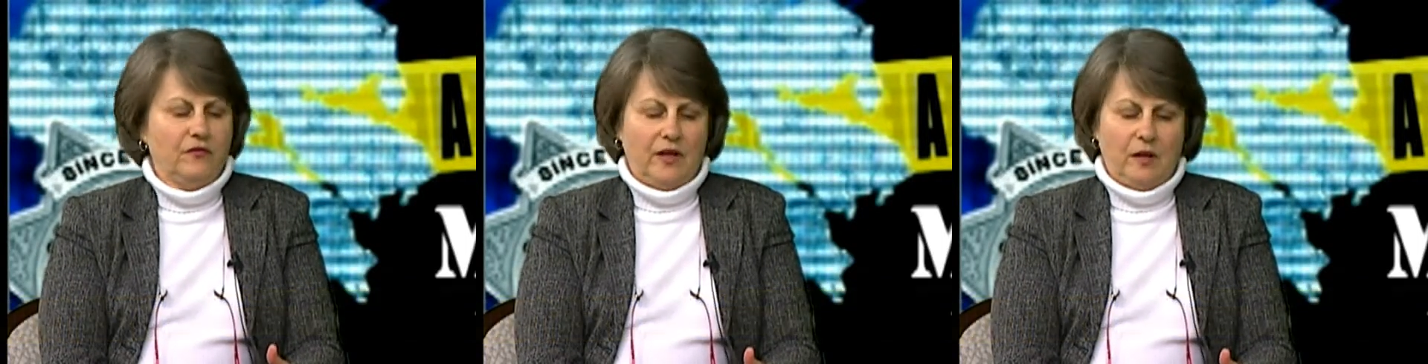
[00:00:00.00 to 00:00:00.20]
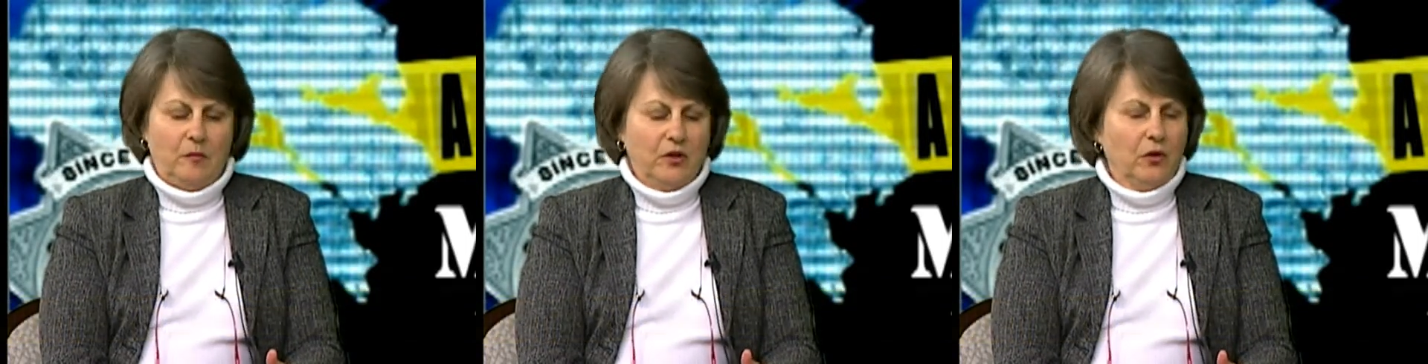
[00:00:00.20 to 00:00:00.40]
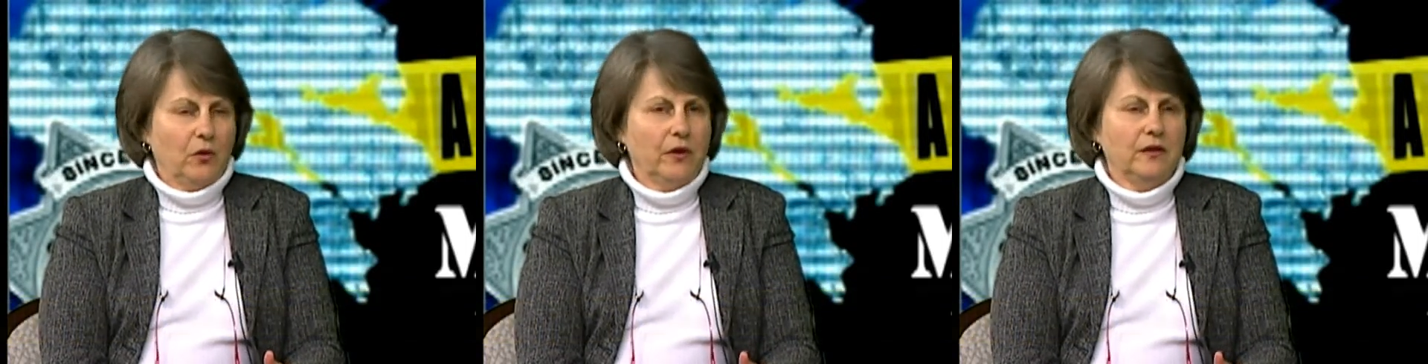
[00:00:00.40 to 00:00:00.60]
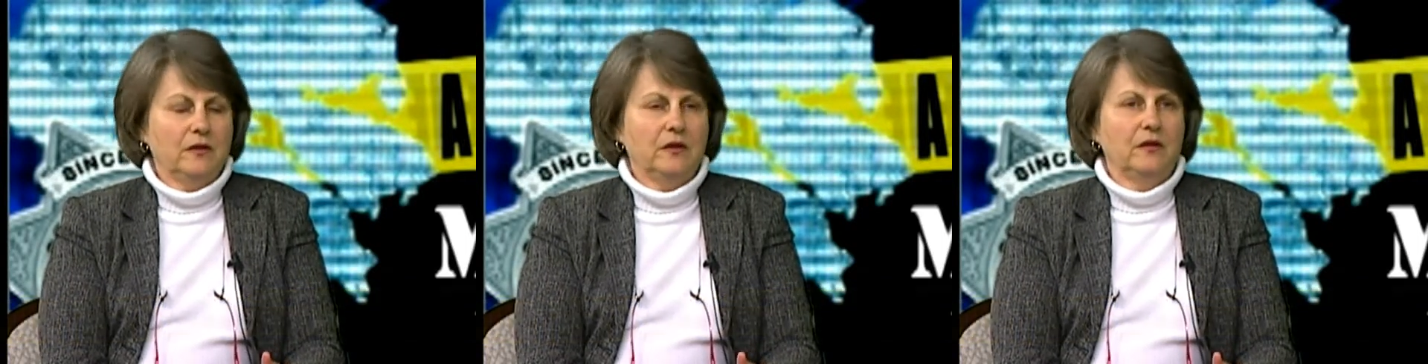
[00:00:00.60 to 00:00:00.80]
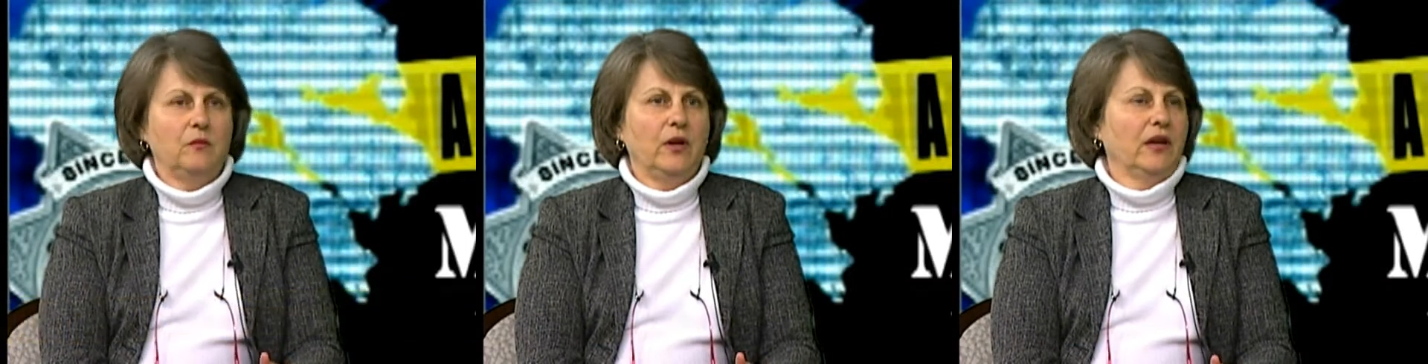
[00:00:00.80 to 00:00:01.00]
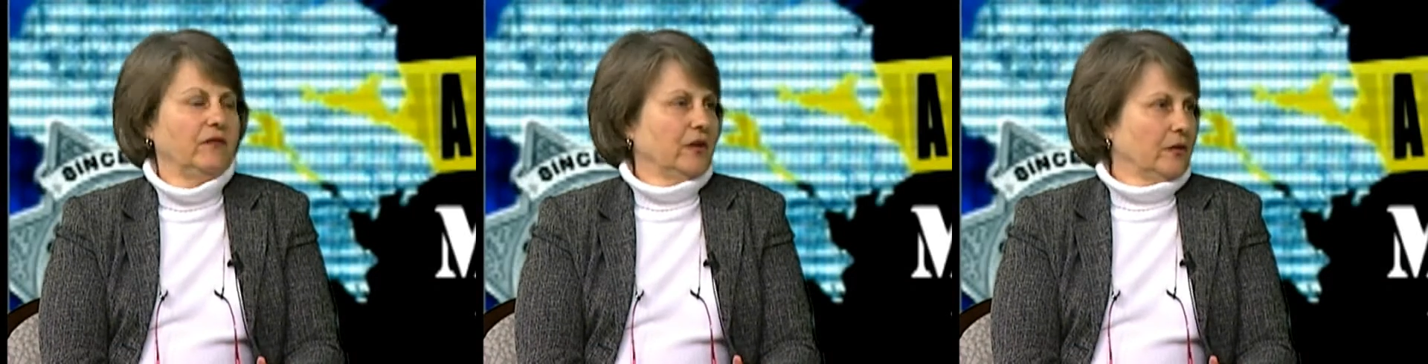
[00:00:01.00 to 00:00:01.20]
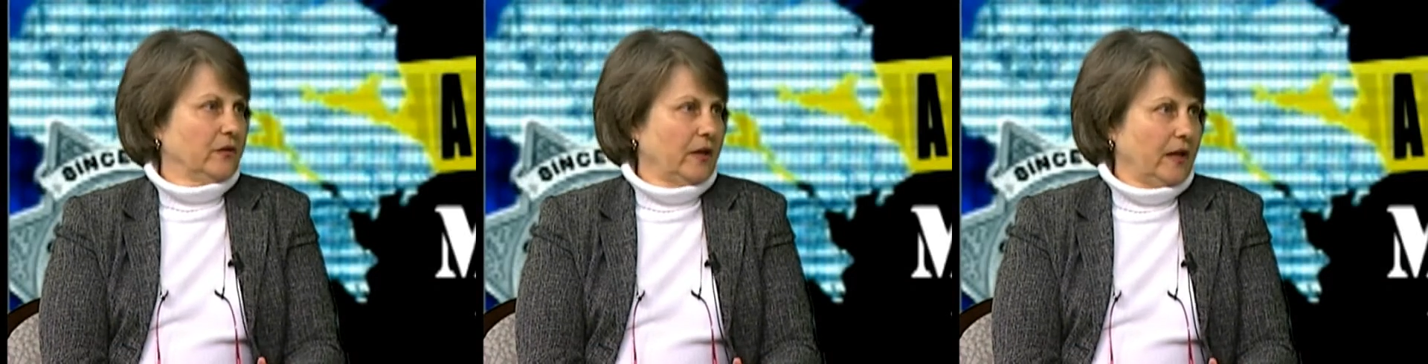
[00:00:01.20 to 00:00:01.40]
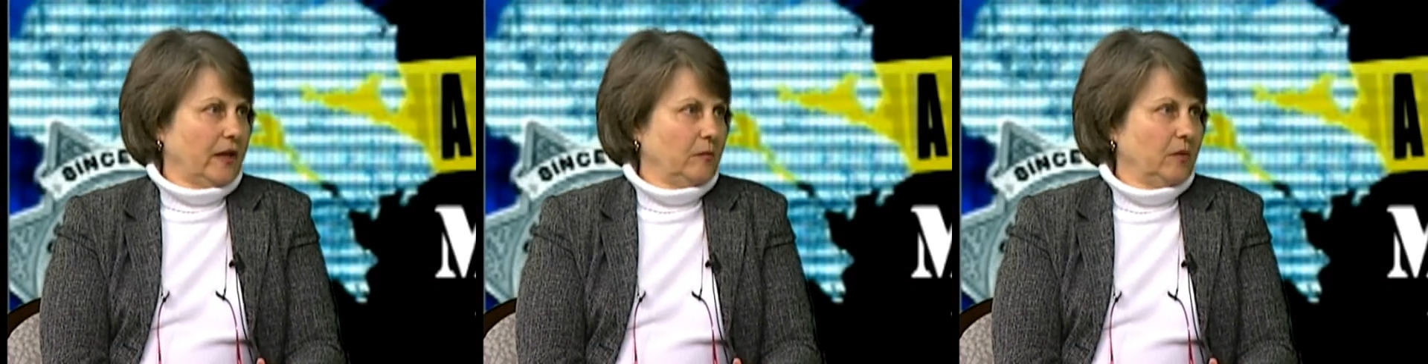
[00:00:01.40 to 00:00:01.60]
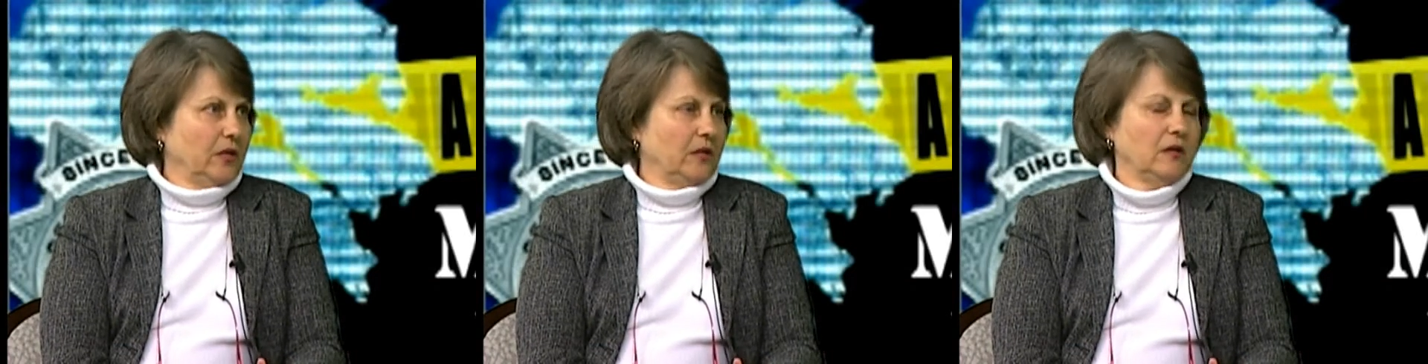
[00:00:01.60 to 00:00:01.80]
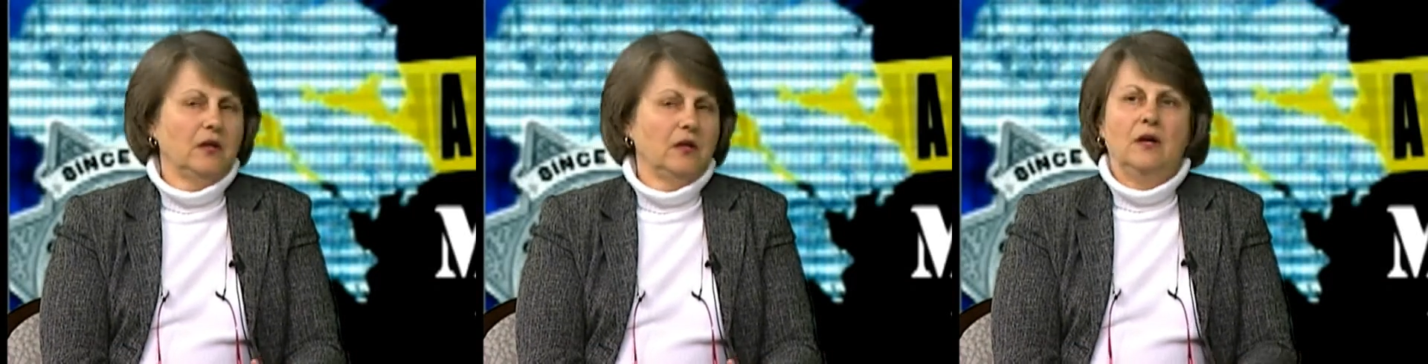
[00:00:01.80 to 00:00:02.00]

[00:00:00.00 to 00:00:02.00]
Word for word: family oriented. We have entertainment.